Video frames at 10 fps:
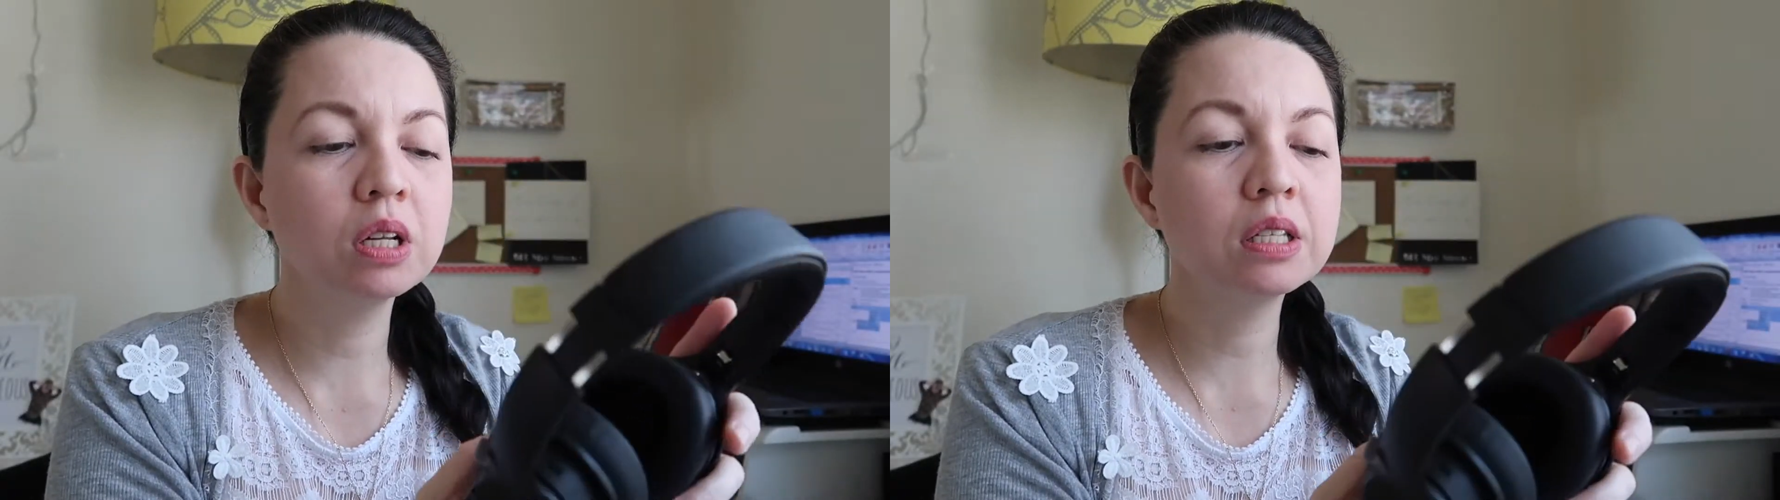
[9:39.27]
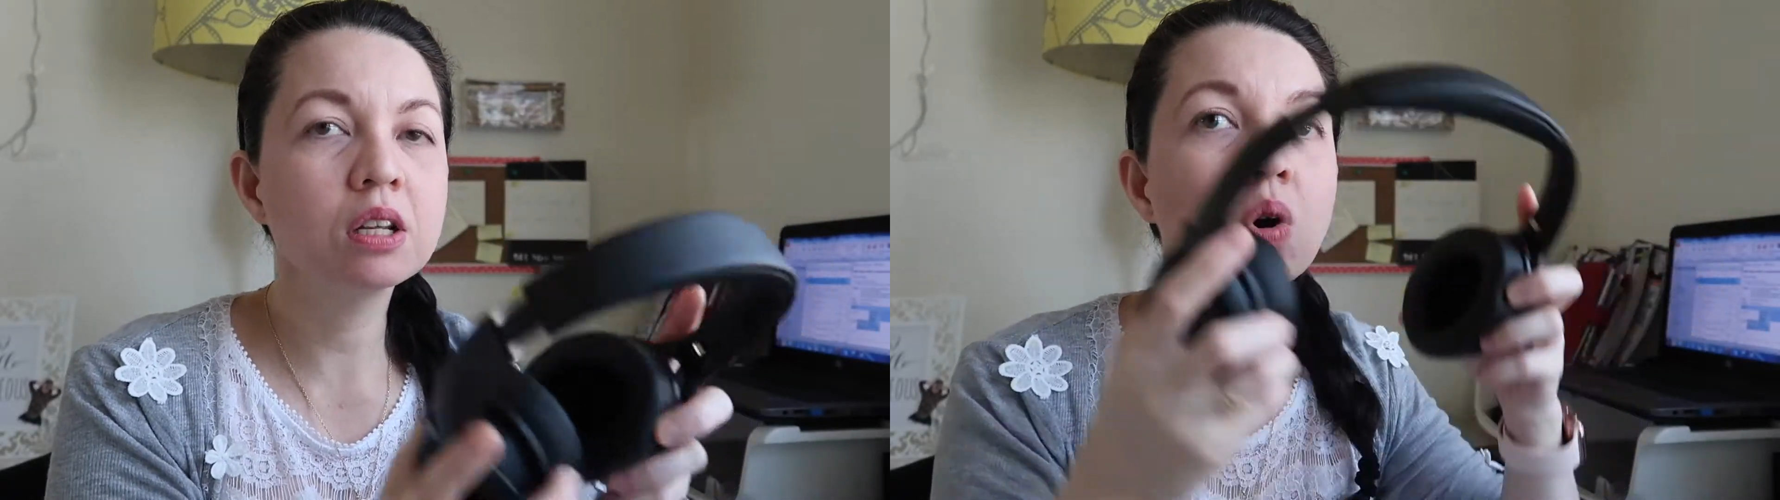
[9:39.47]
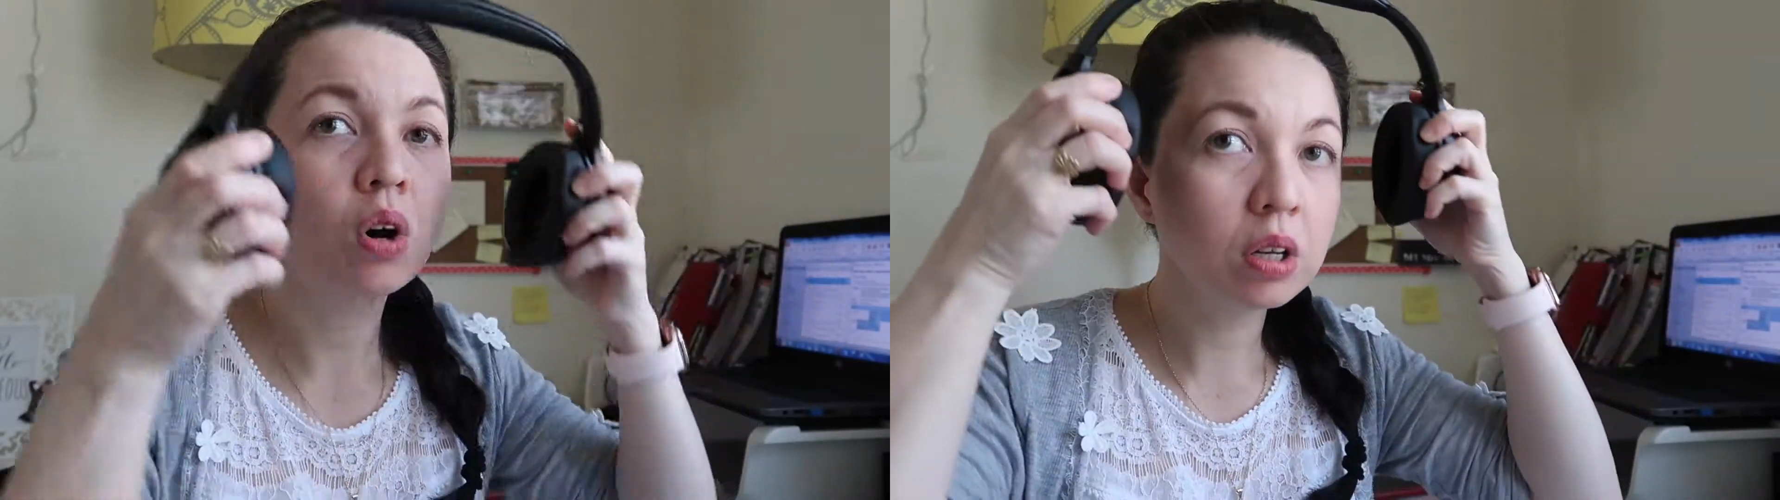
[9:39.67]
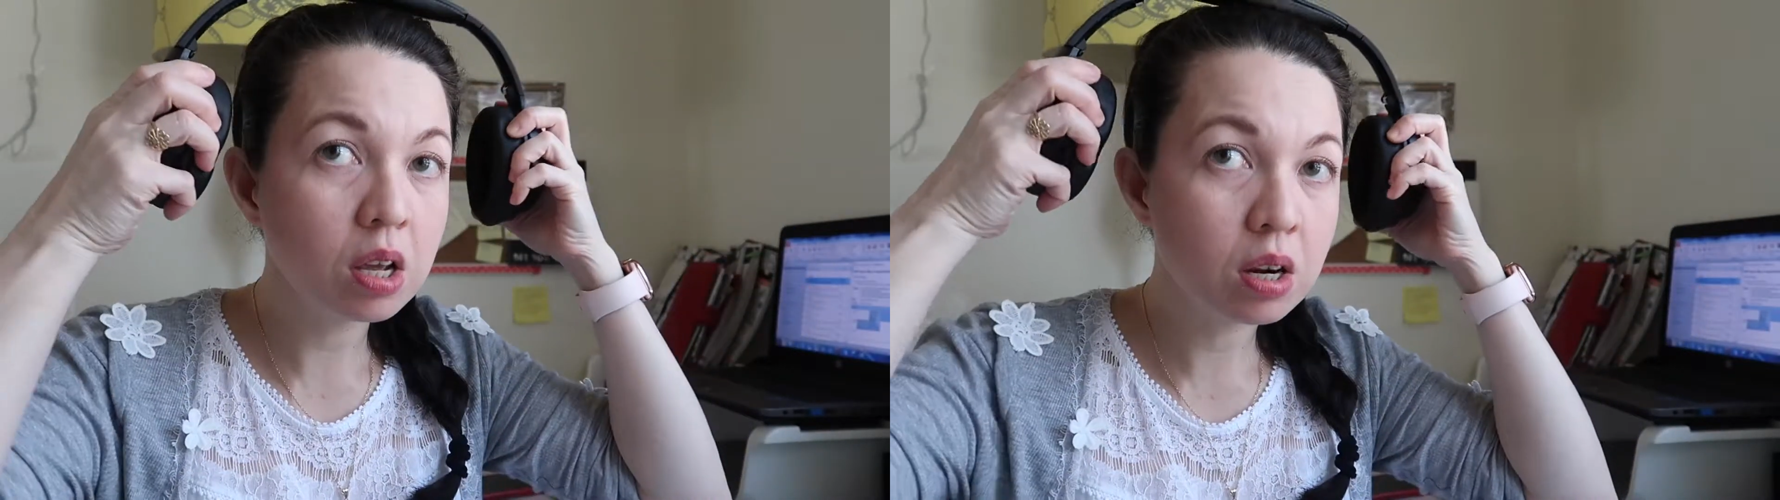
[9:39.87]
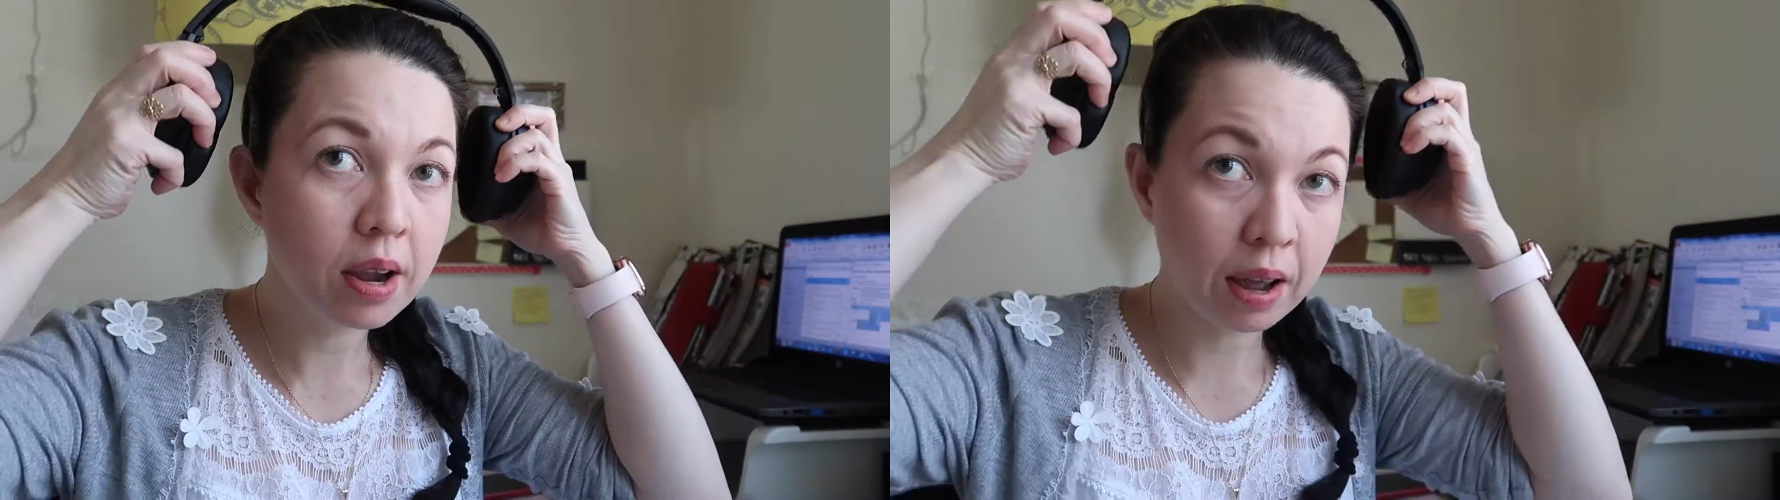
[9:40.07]
It's an
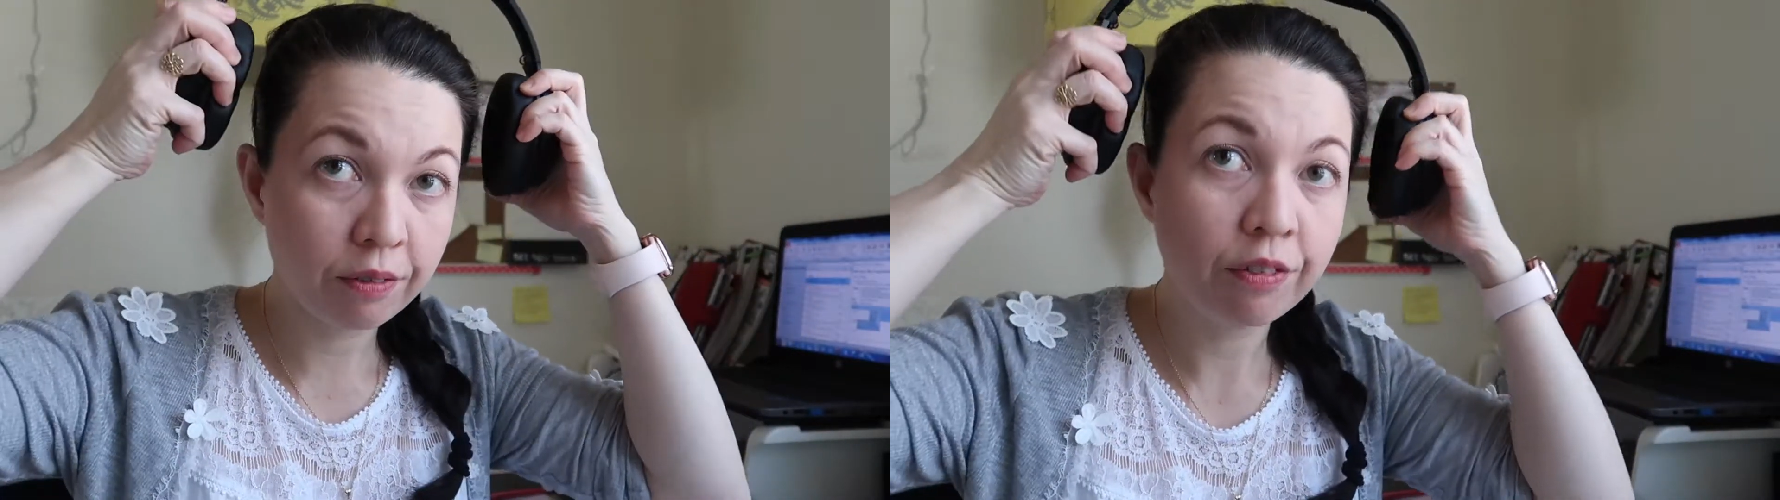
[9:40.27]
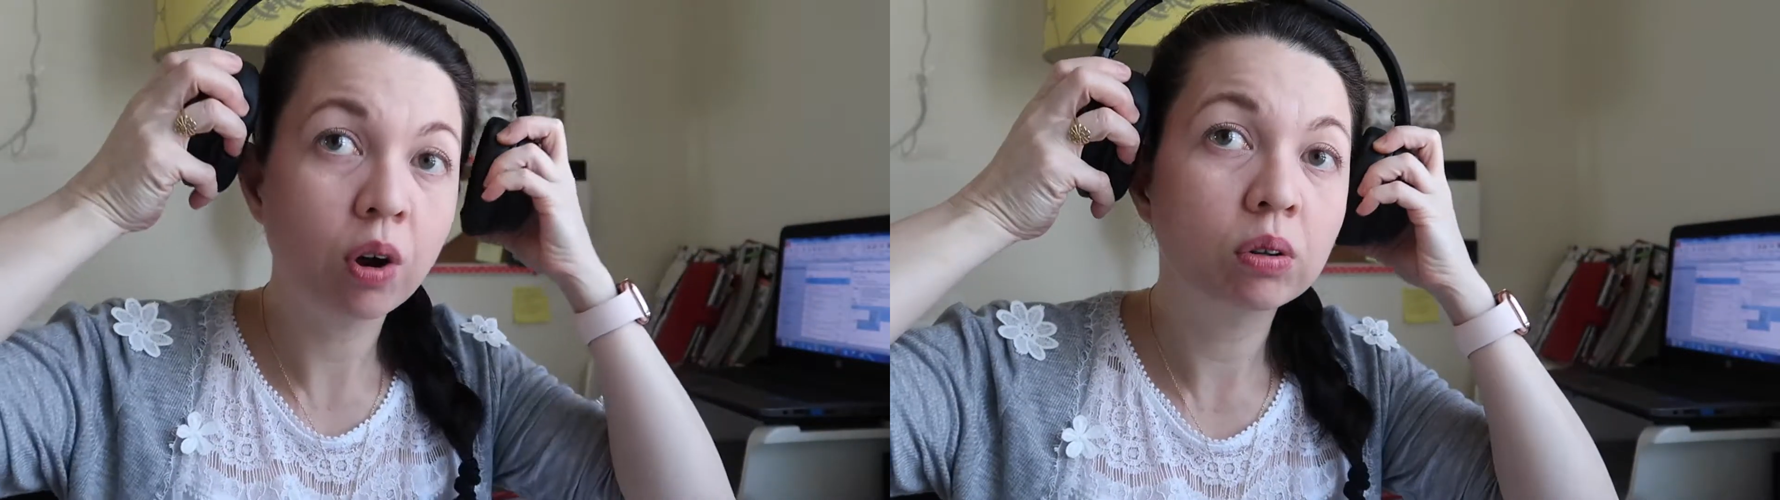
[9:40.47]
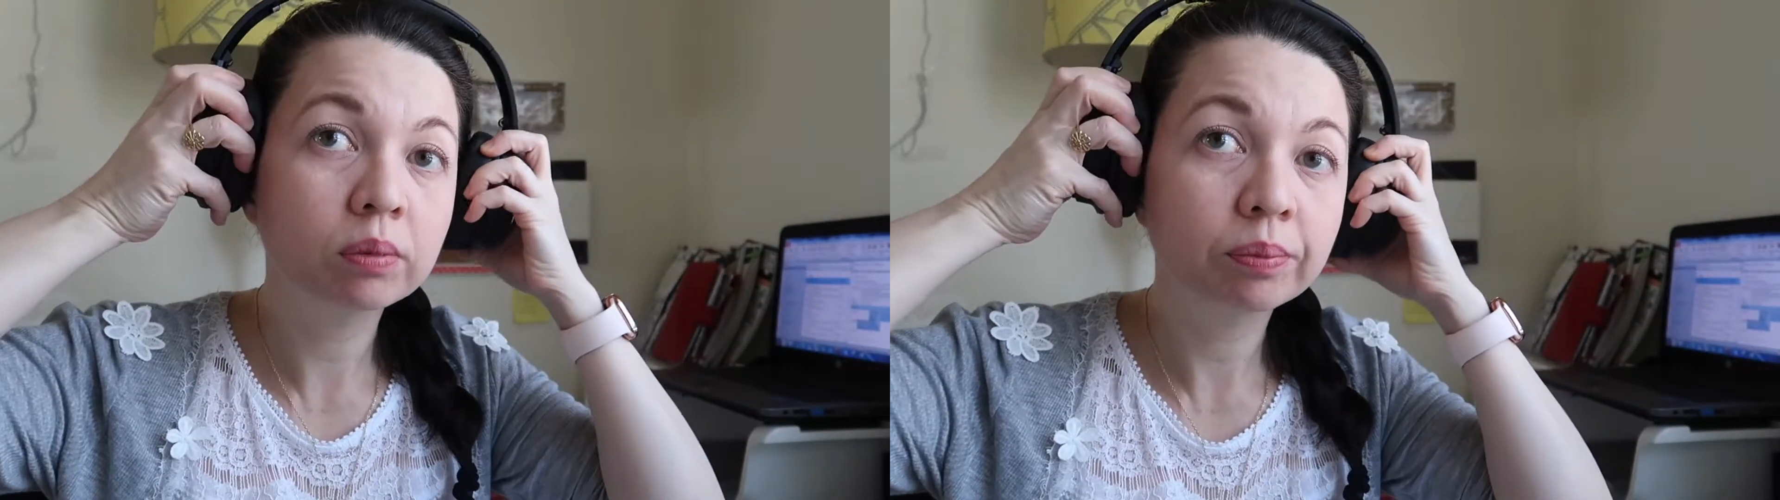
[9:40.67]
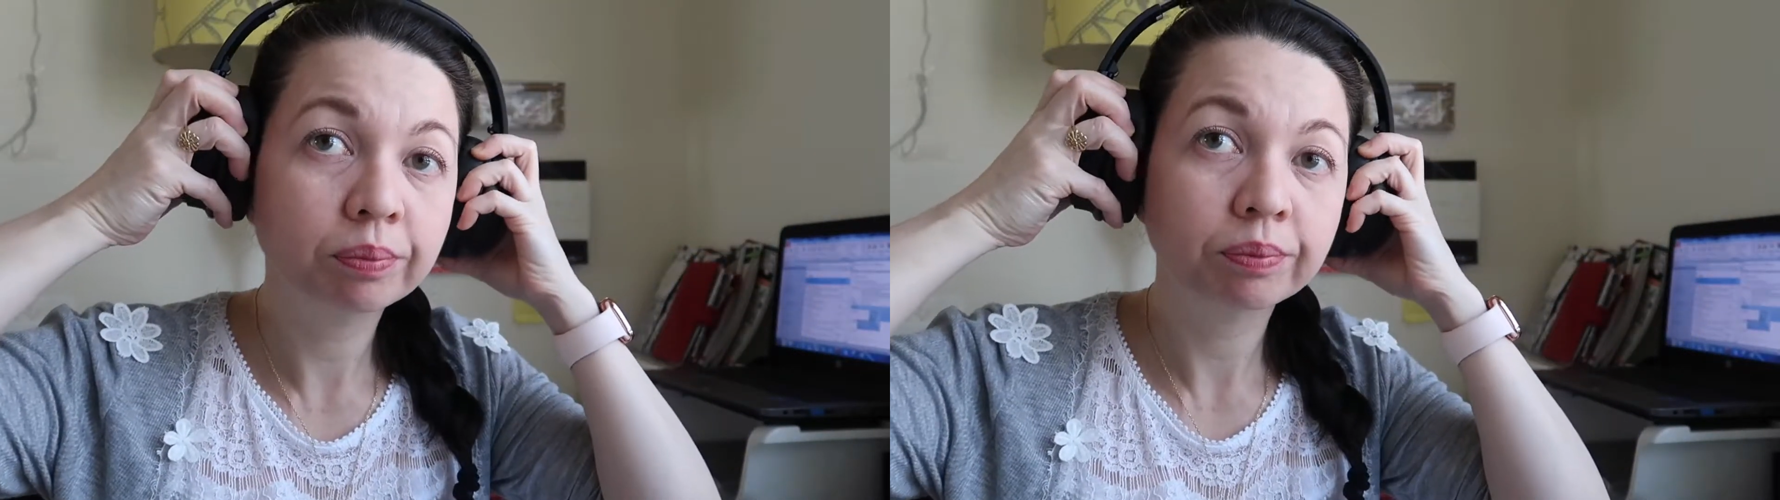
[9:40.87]
on-ear headphone.